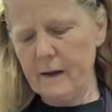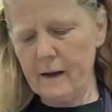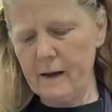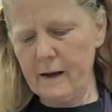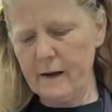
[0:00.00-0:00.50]

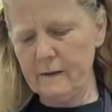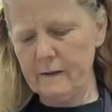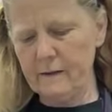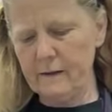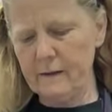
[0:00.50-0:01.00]

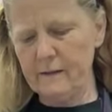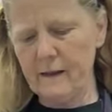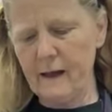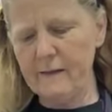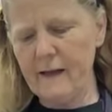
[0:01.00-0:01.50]
And
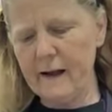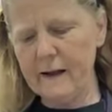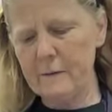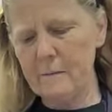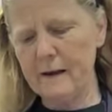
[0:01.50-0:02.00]
then that
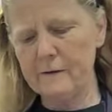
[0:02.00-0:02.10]
can make,